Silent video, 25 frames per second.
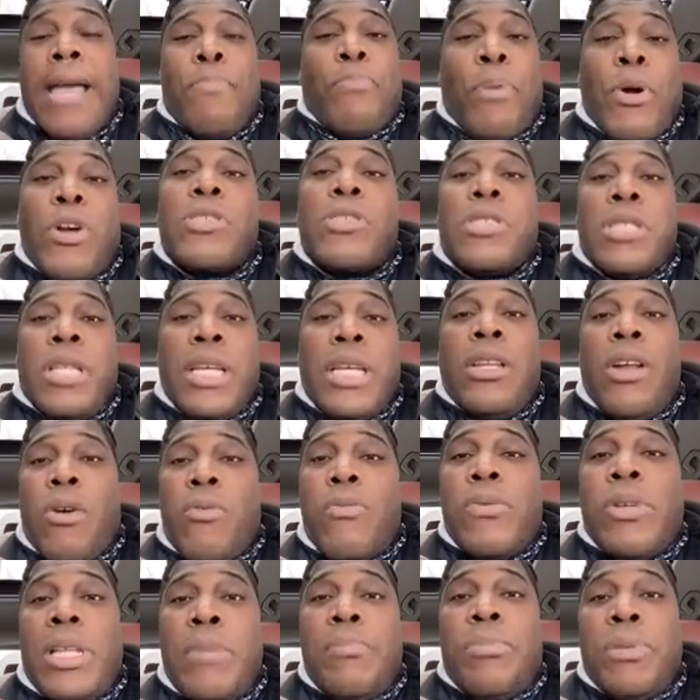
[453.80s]
personally don't
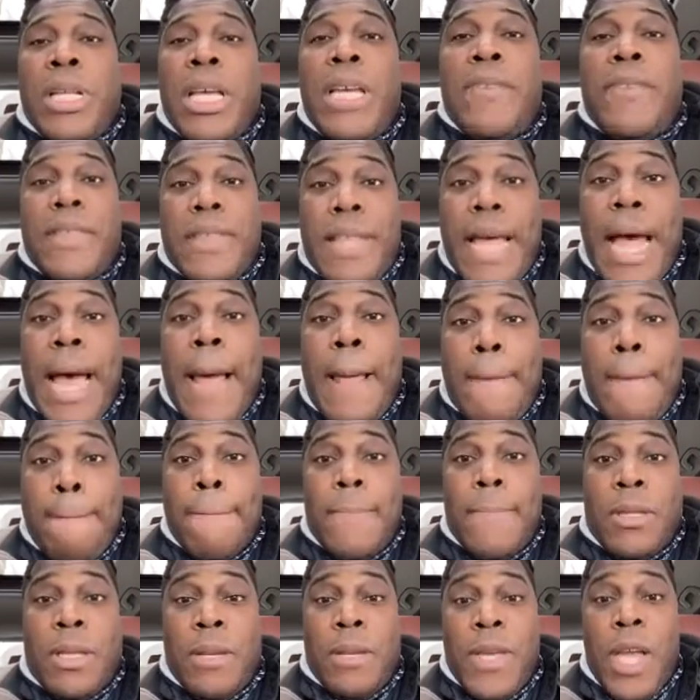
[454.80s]
really believe in that,
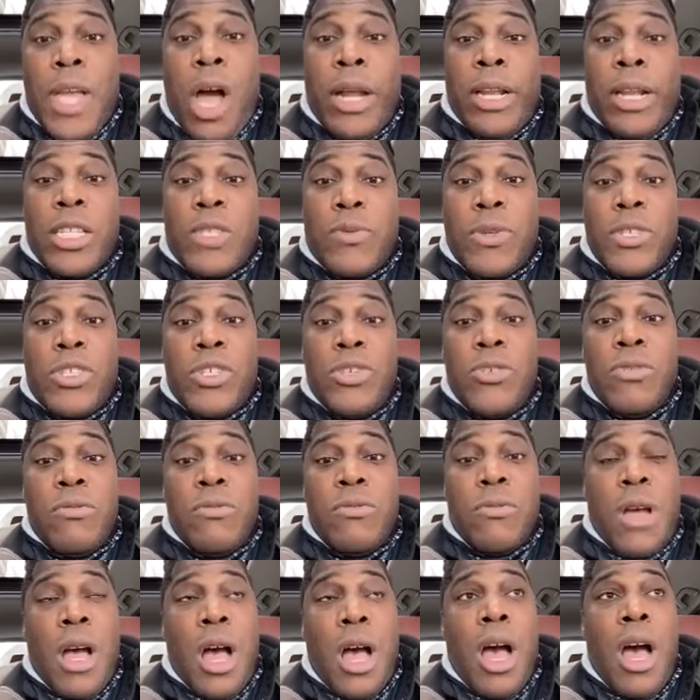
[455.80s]
to be honest with you.
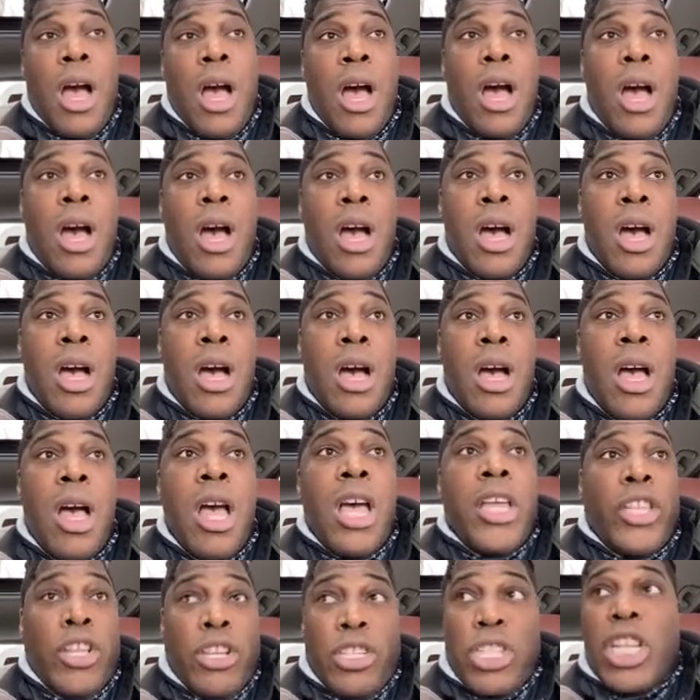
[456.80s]

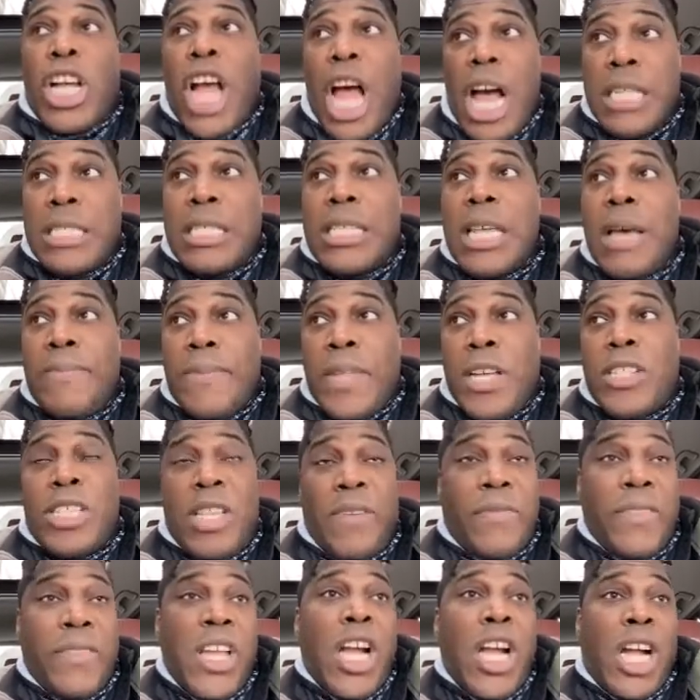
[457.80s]
There's
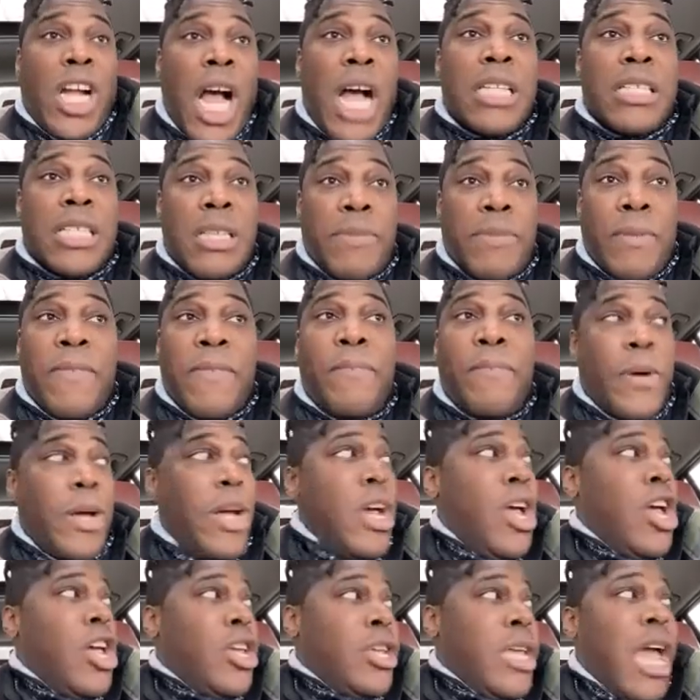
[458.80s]
definitely a concept of,
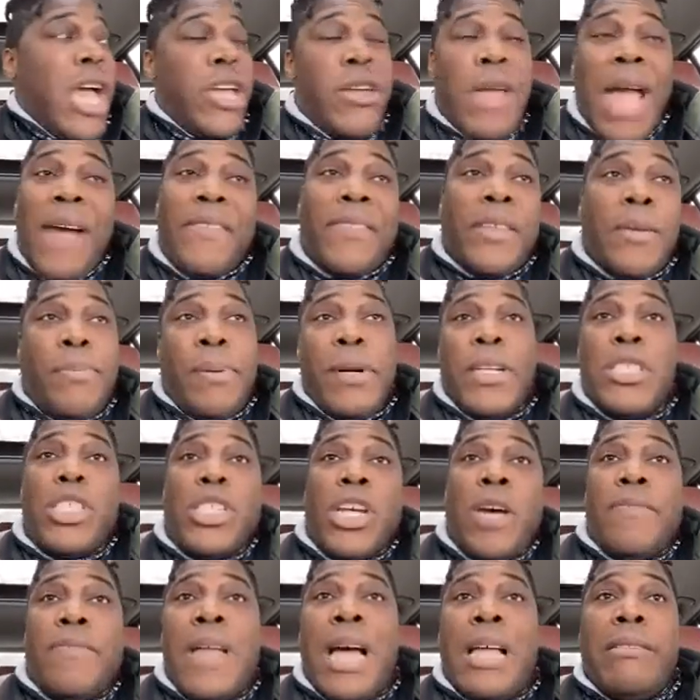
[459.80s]
you have to punch
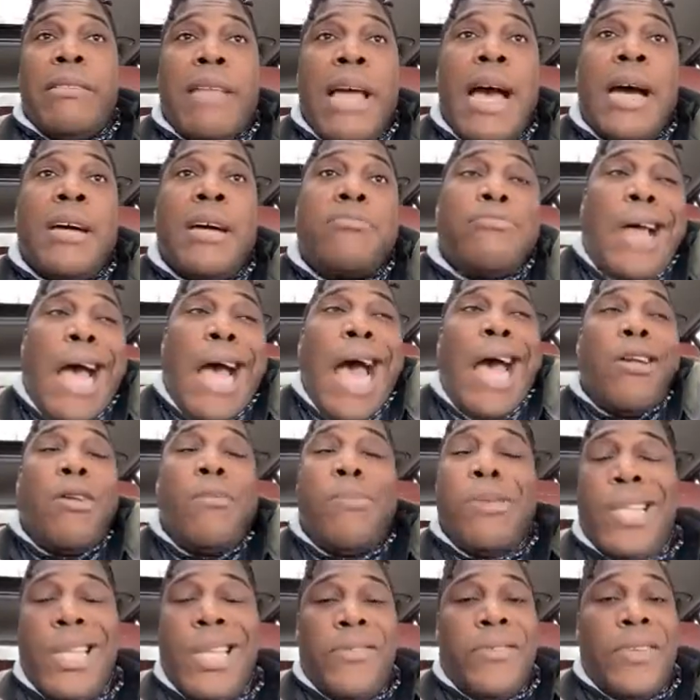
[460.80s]
up, not down. I don't
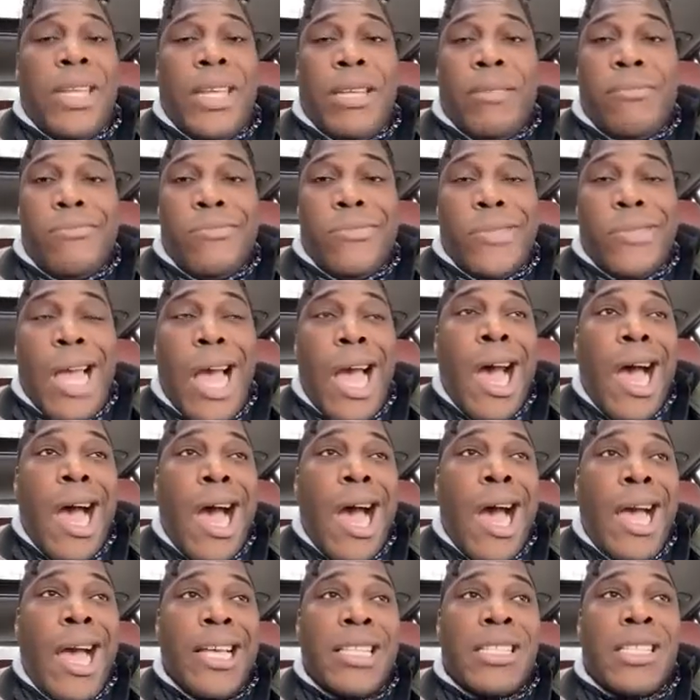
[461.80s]
believe in it.
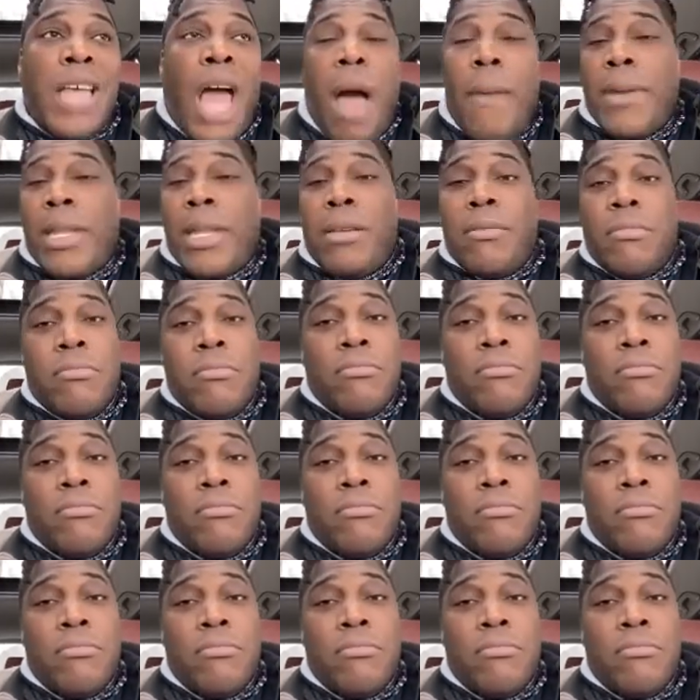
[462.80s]
It's comedy.